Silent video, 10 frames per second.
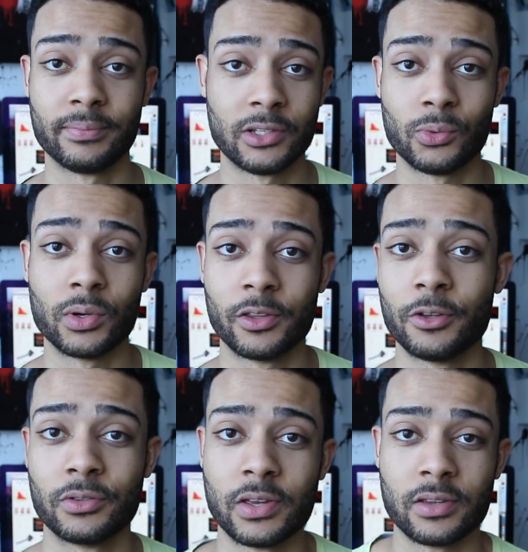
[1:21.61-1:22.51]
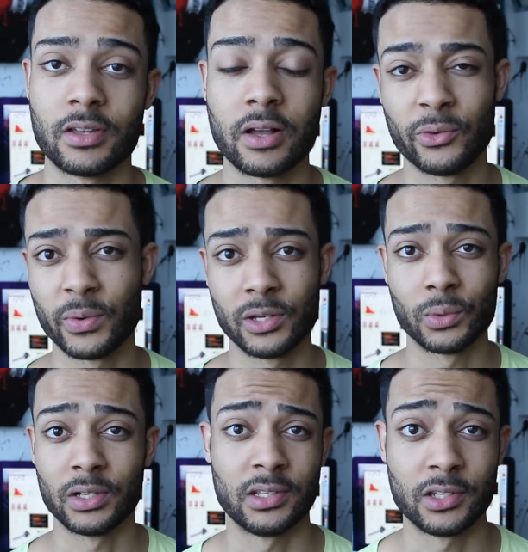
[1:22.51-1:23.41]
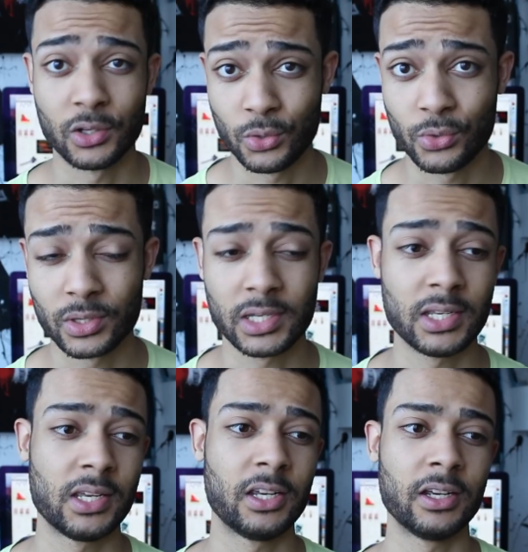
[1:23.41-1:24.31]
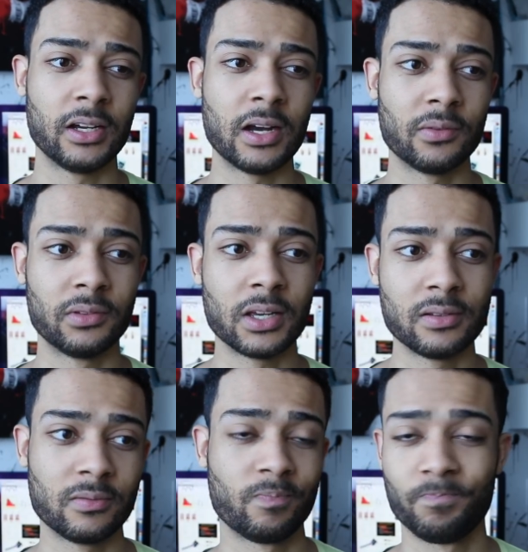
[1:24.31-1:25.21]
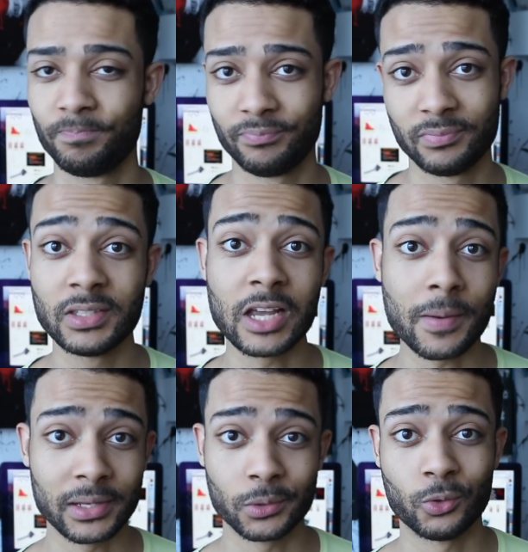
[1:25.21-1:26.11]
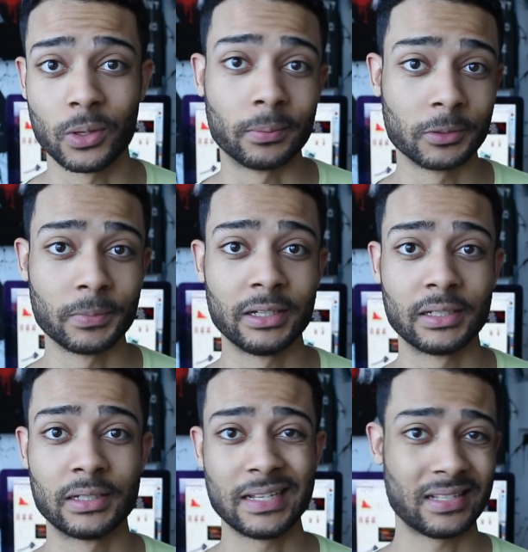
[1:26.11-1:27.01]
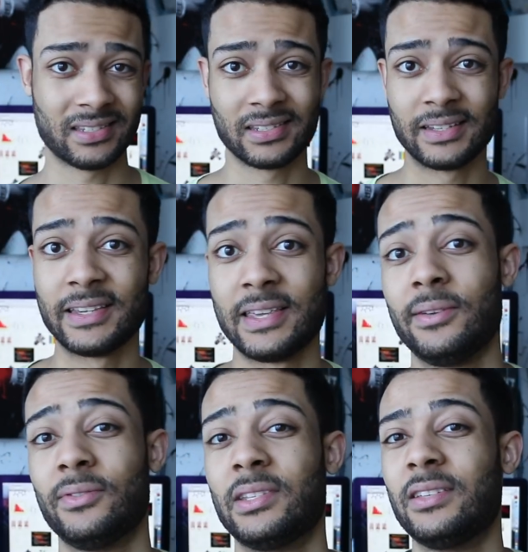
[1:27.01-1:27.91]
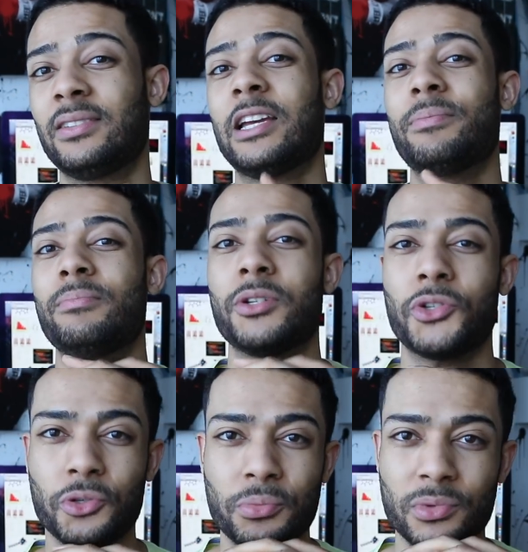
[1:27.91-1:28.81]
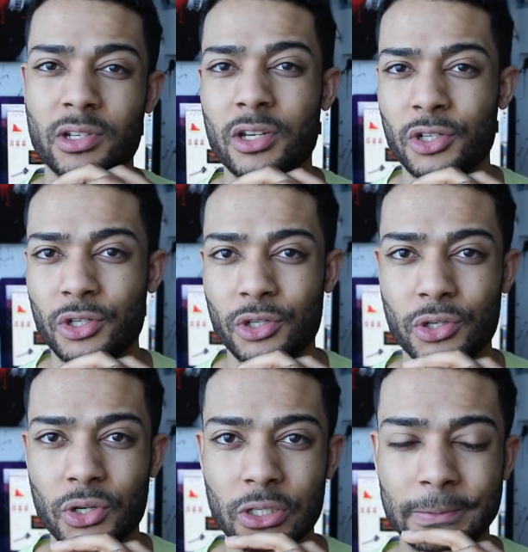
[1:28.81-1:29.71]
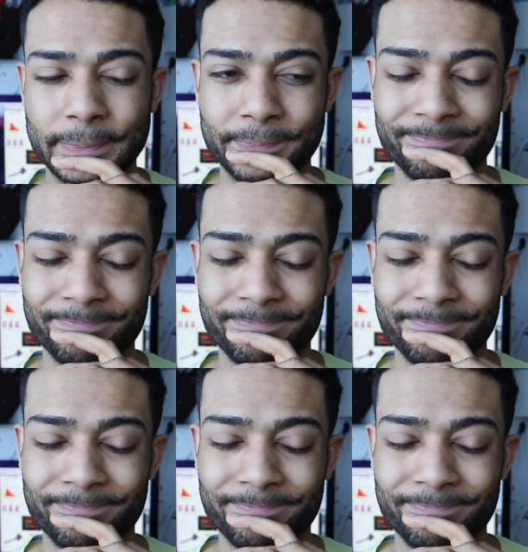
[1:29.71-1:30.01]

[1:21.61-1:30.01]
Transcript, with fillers: It's one of those things that I've always wanted to do. I've done dimethyltryptamine. Let's give psilocybin mushrooms a shot.